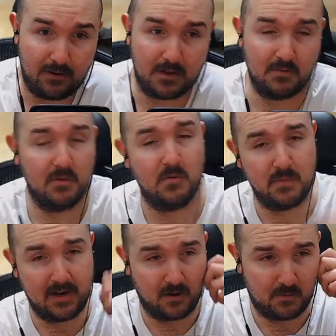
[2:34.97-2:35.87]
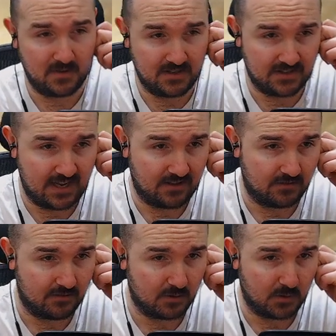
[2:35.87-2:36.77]
I suppose we better hop into settings
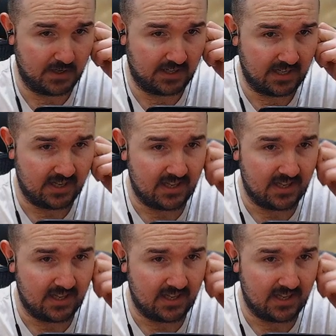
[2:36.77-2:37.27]
real quick.